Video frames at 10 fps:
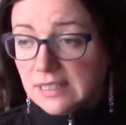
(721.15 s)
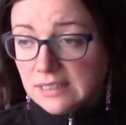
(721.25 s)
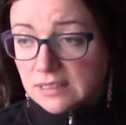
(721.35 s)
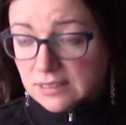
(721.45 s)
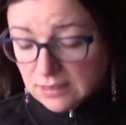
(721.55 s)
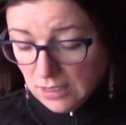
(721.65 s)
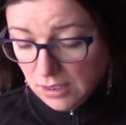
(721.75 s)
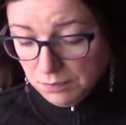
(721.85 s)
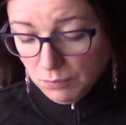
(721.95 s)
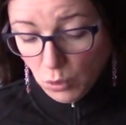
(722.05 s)
It's
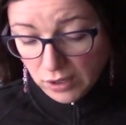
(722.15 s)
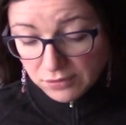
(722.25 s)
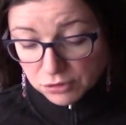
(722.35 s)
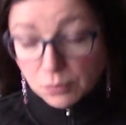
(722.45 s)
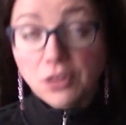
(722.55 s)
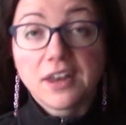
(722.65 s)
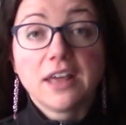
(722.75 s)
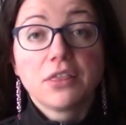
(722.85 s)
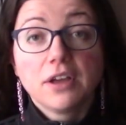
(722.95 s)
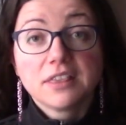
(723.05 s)
more comfortable than
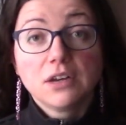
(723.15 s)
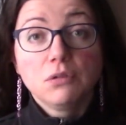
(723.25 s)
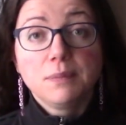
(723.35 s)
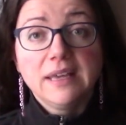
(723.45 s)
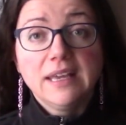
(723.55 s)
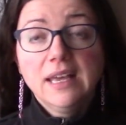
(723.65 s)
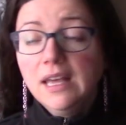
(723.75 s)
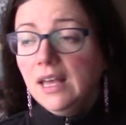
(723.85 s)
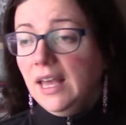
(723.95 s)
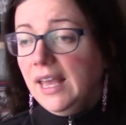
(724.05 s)
I thought that it would be.
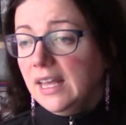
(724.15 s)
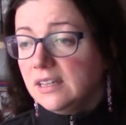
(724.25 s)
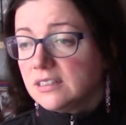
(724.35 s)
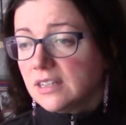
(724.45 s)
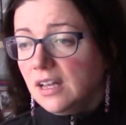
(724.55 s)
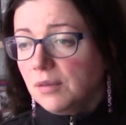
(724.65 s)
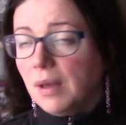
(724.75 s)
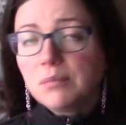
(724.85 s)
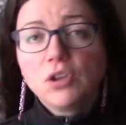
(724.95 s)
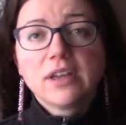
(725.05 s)
And
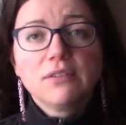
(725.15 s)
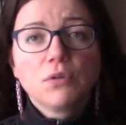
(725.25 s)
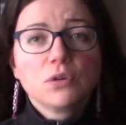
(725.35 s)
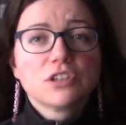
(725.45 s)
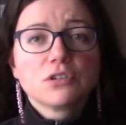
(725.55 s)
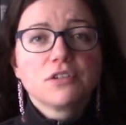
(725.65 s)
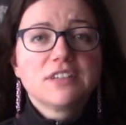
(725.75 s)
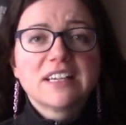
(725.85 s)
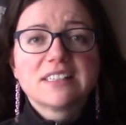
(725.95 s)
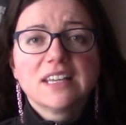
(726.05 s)
I'm looking forward to sort of
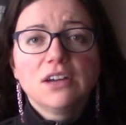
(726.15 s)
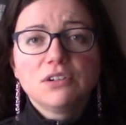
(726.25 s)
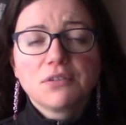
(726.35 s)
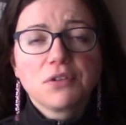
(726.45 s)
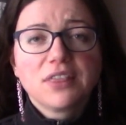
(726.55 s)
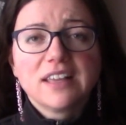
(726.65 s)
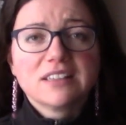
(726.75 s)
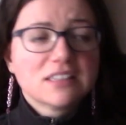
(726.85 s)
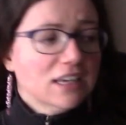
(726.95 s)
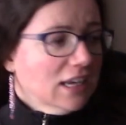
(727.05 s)
testing out different
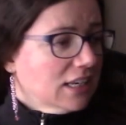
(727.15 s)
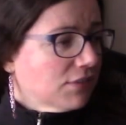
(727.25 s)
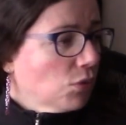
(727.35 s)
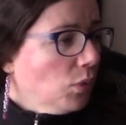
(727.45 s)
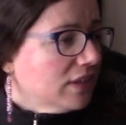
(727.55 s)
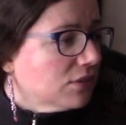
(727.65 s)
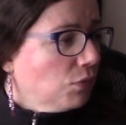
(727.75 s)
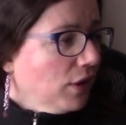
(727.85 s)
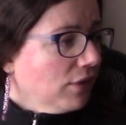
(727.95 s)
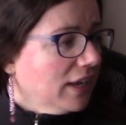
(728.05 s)
things, different ways of
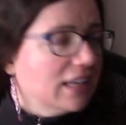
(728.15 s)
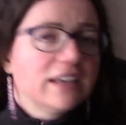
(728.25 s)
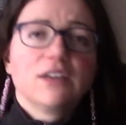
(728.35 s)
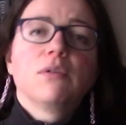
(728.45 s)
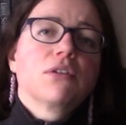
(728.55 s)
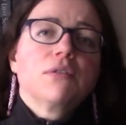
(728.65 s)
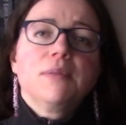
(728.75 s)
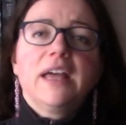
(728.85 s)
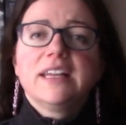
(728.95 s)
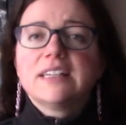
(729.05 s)
wearing it, like whether I'm
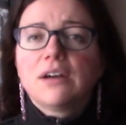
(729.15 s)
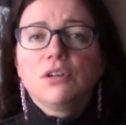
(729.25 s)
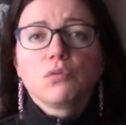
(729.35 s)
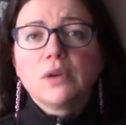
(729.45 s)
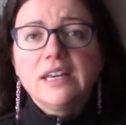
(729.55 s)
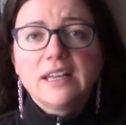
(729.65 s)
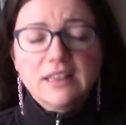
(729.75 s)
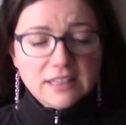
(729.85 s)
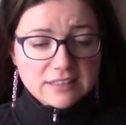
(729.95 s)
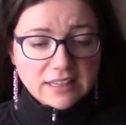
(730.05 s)
lying down and reading
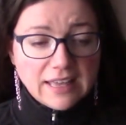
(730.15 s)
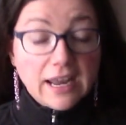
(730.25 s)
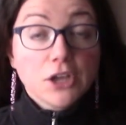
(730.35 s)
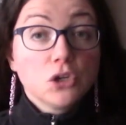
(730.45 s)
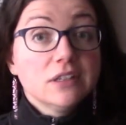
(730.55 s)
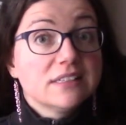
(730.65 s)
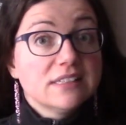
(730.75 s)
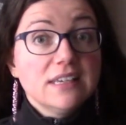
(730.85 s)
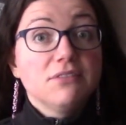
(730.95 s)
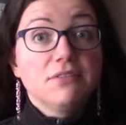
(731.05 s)
and things like that. I could
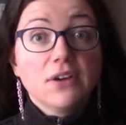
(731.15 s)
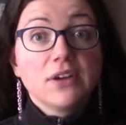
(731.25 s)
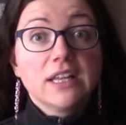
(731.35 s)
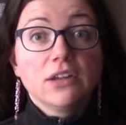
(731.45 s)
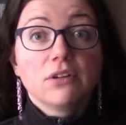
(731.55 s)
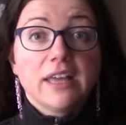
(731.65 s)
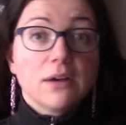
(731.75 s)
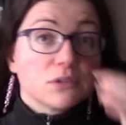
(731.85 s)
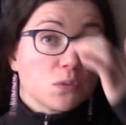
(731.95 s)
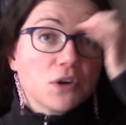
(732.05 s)
see very clearly. I
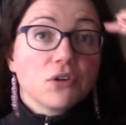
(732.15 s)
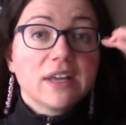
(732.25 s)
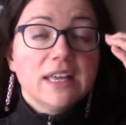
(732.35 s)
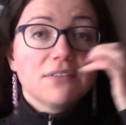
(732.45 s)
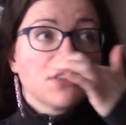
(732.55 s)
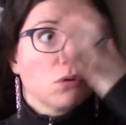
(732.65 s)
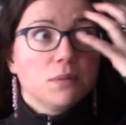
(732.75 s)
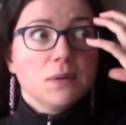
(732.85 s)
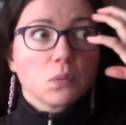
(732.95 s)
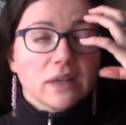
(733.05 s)
was wondering if there would
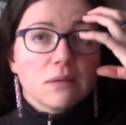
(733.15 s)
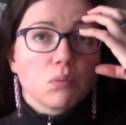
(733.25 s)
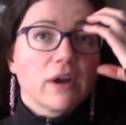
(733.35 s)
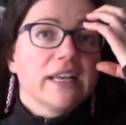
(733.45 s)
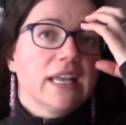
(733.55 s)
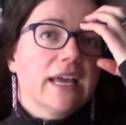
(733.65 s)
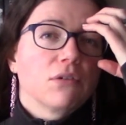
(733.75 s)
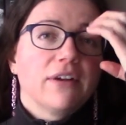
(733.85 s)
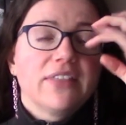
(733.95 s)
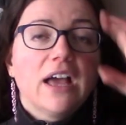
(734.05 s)
be really bright light
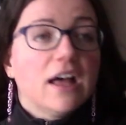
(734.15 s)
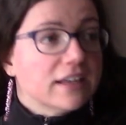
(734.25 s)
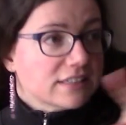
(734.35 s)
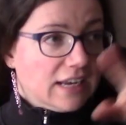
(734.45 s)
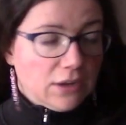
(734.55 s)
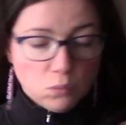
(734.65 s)
around the eyes and I